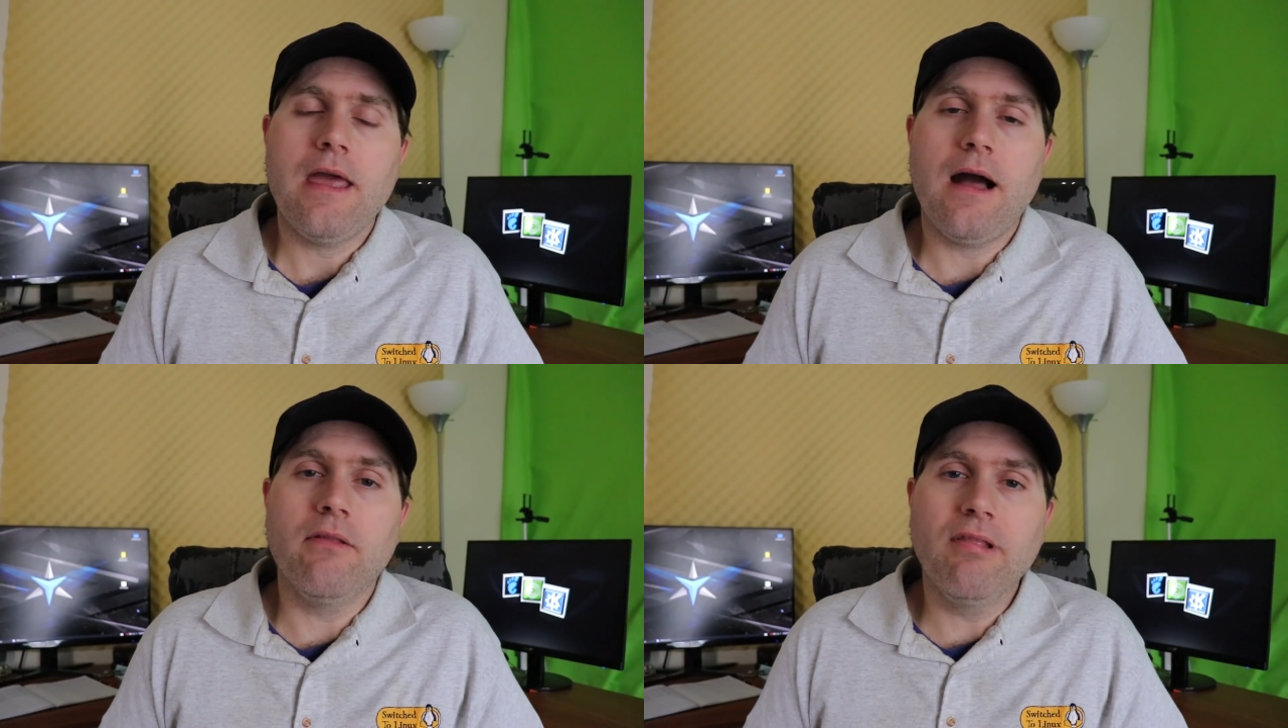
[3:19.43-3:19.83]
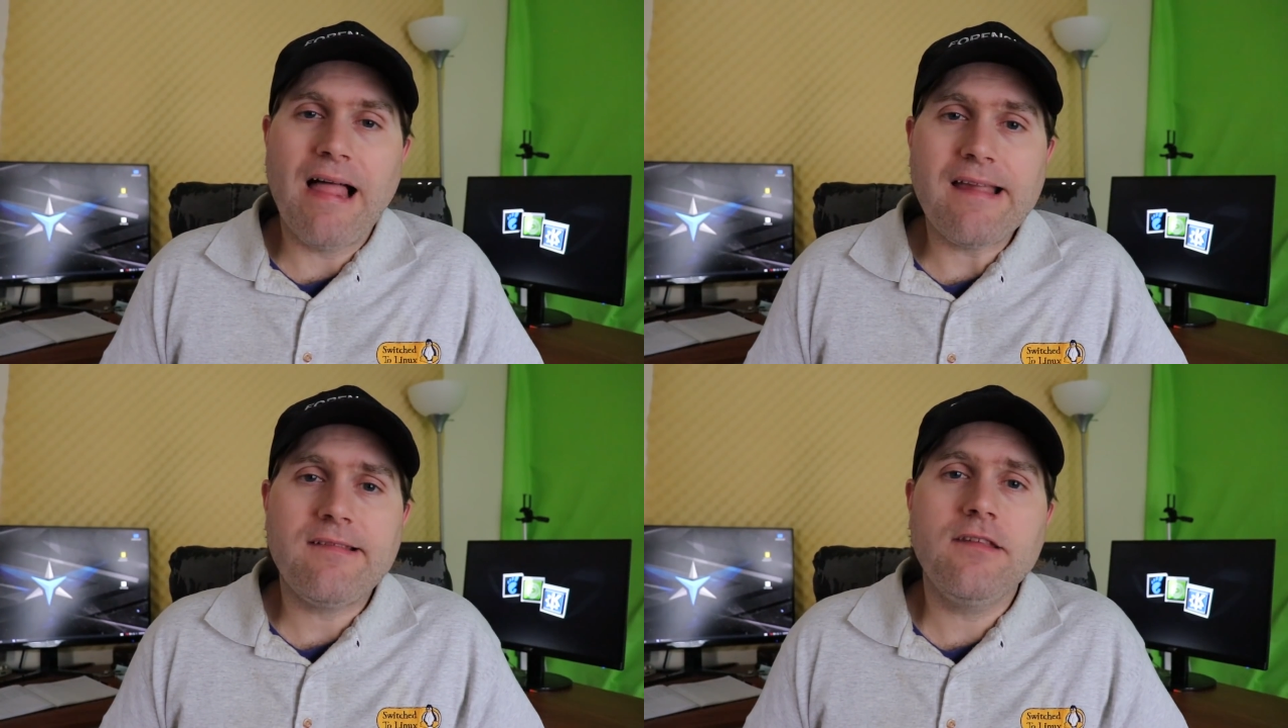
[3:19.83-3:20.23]

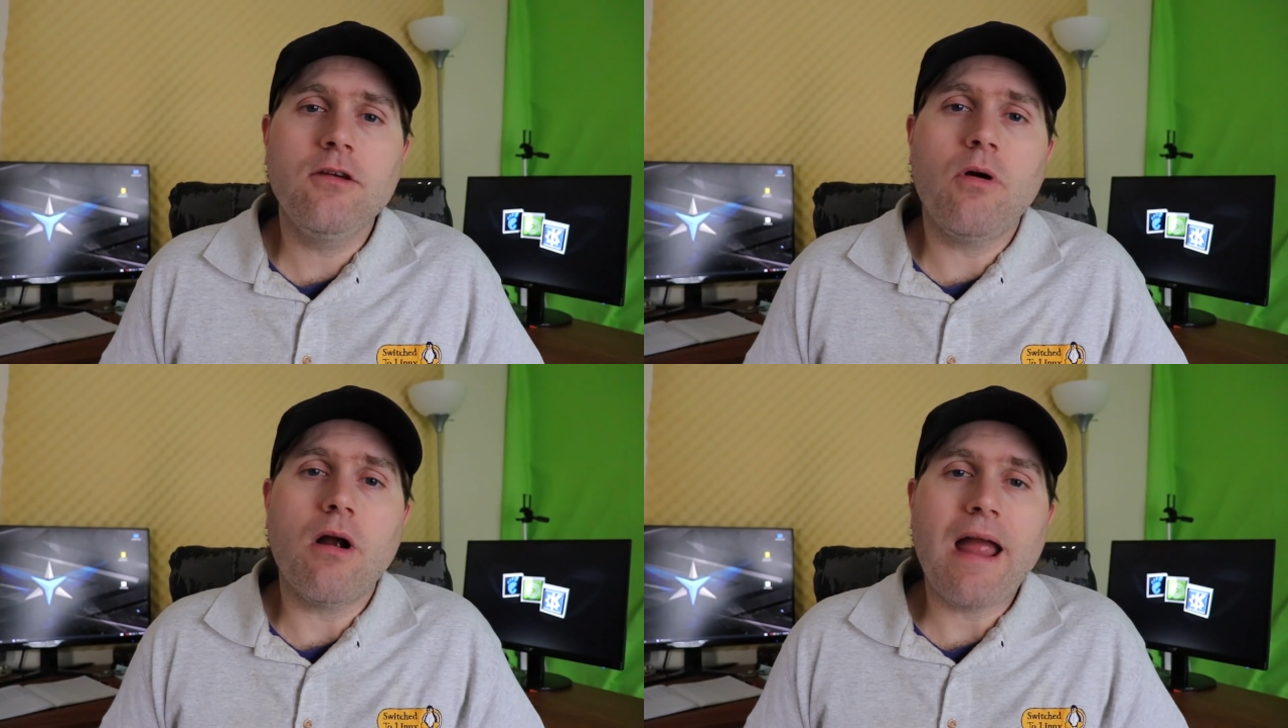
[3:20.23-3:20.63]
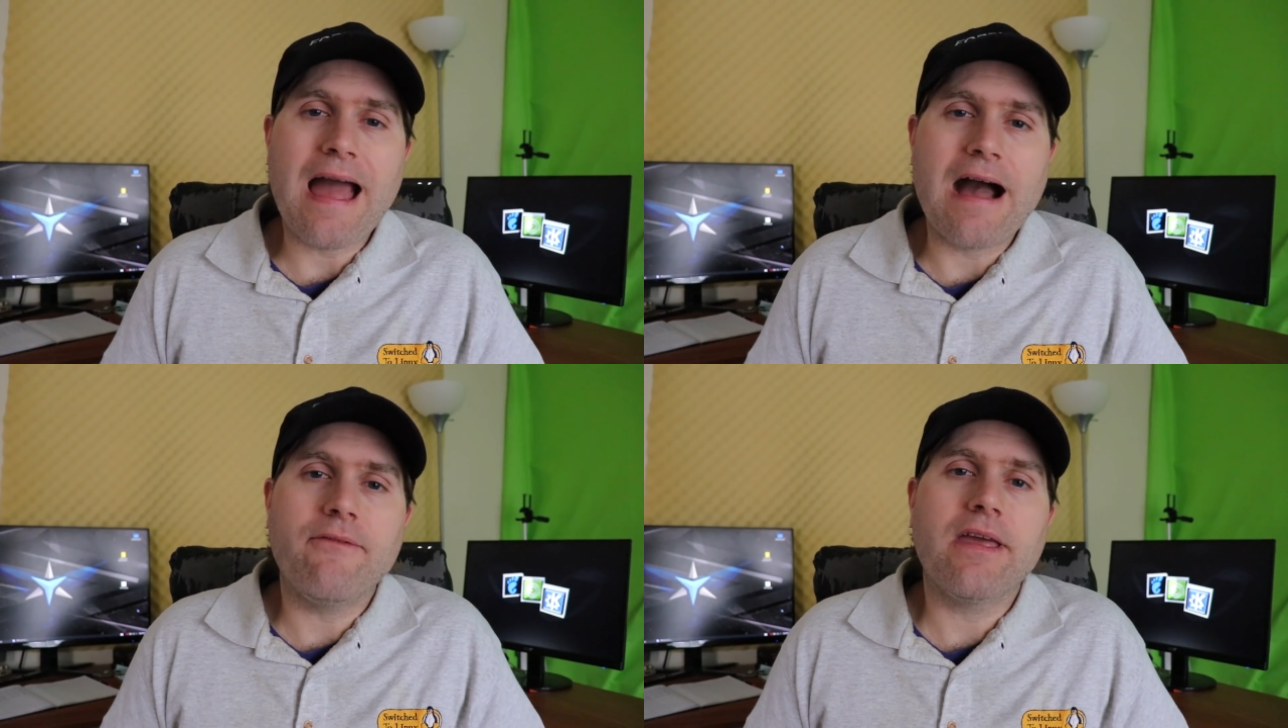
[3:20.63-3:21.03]
unless you are
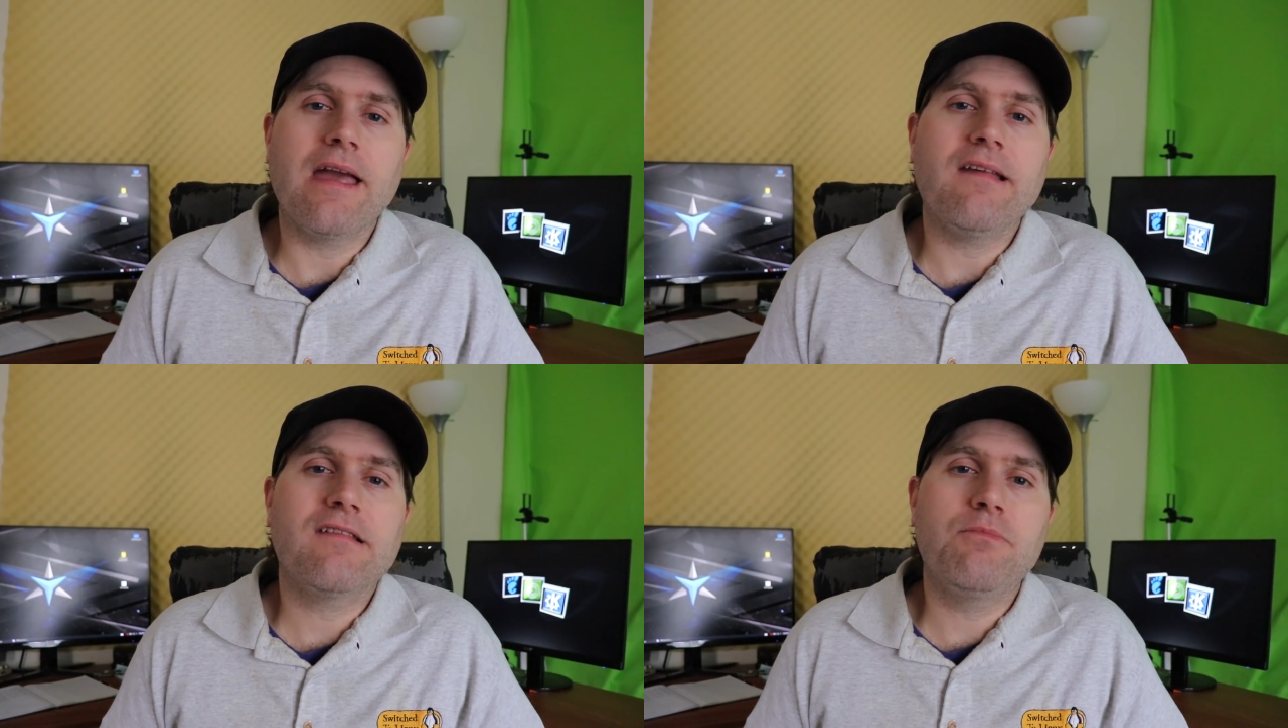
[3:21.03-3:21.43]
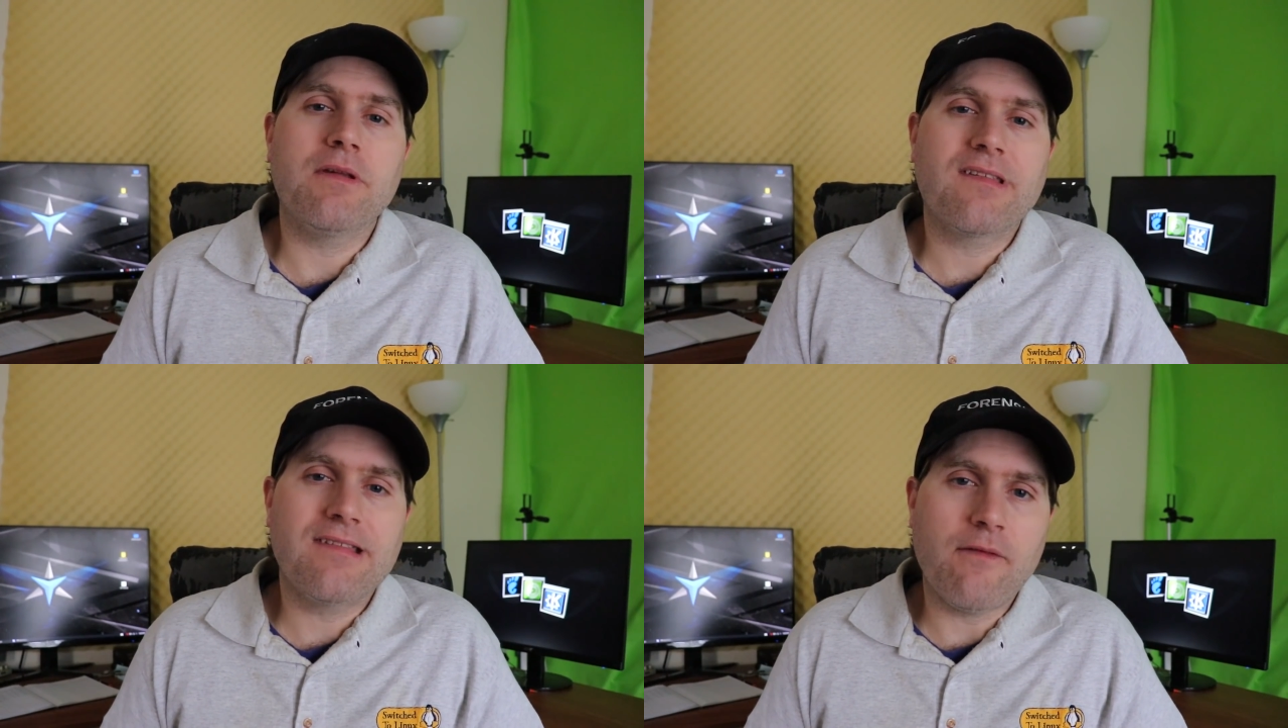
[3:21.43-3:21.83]
having a
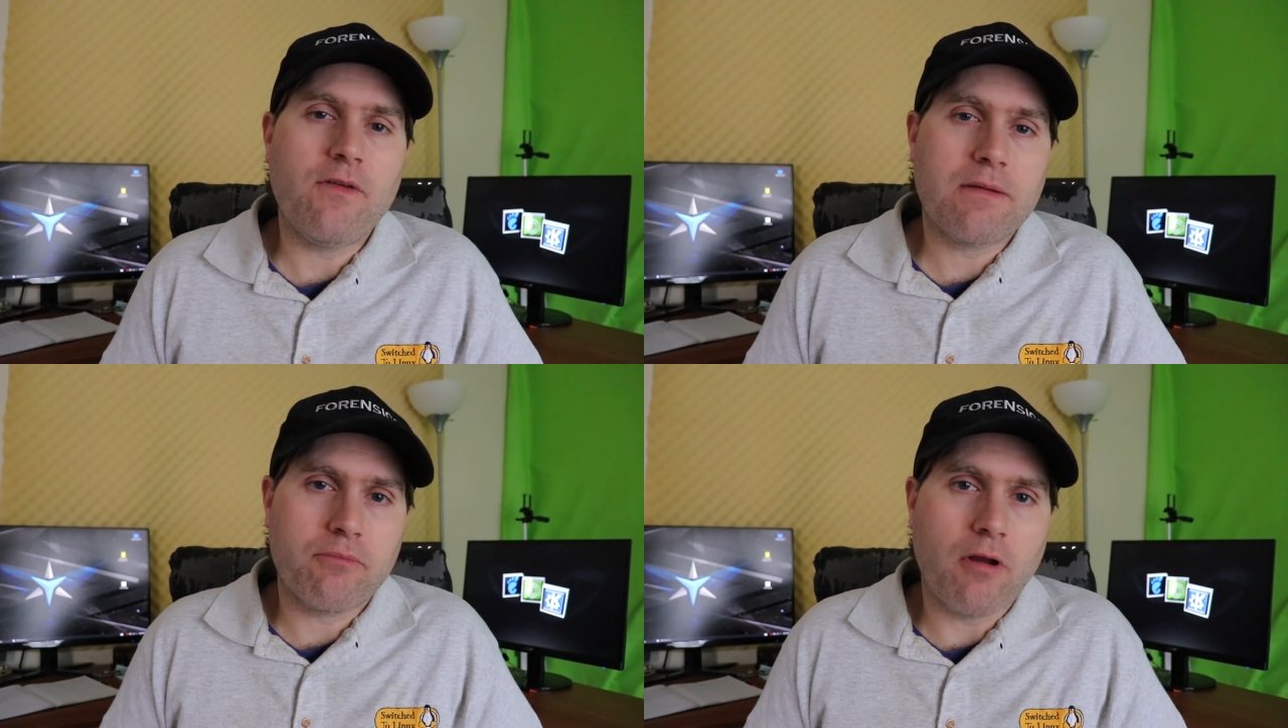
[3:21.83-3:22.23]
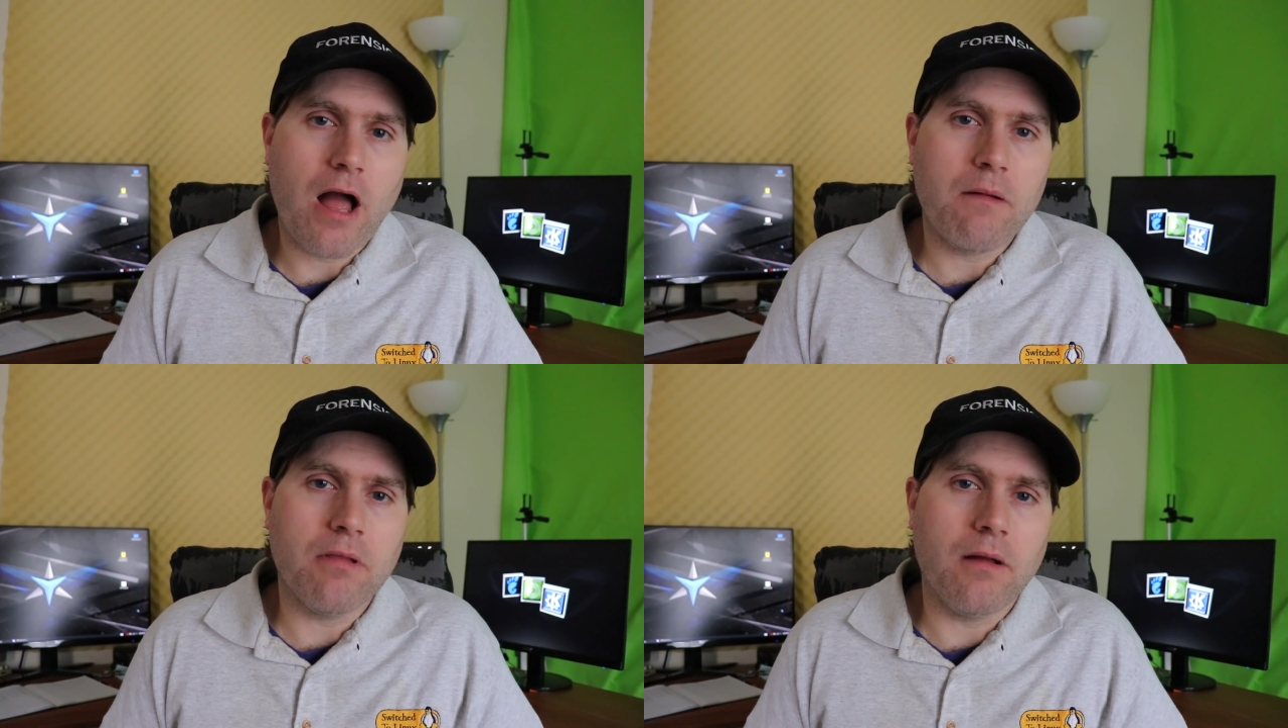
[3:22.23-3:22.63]
specific
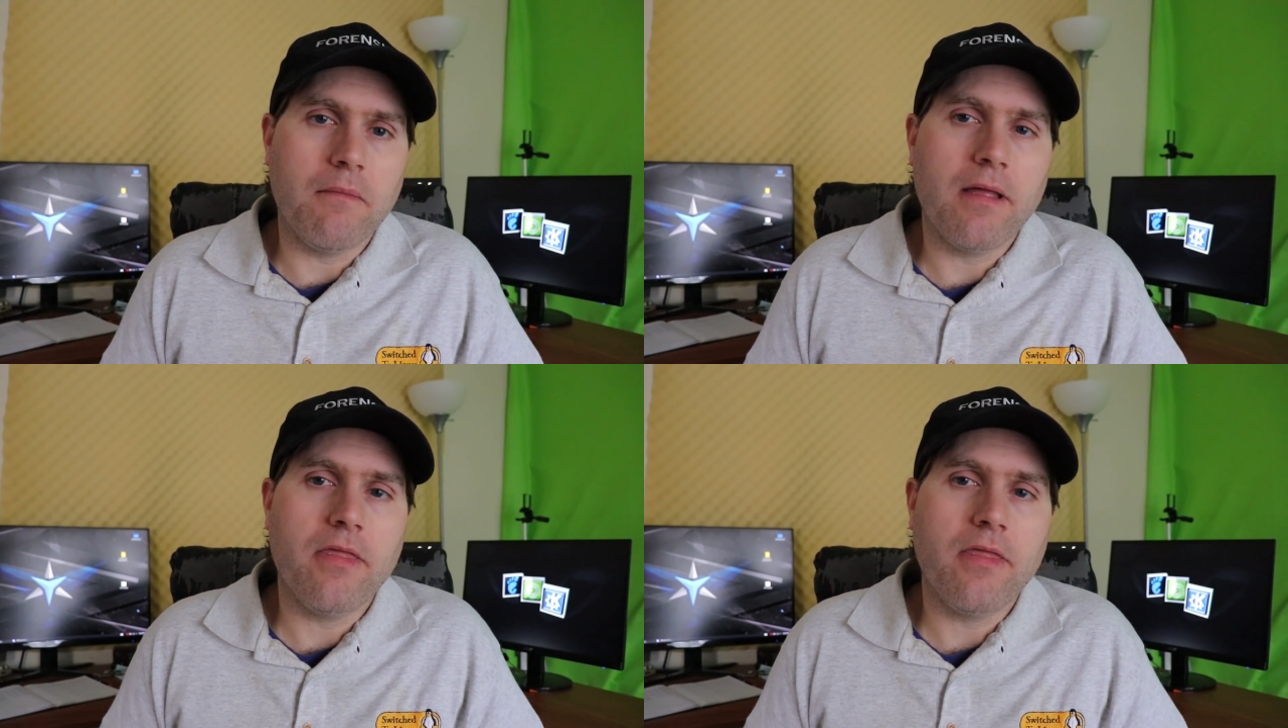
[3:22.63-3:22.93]
problem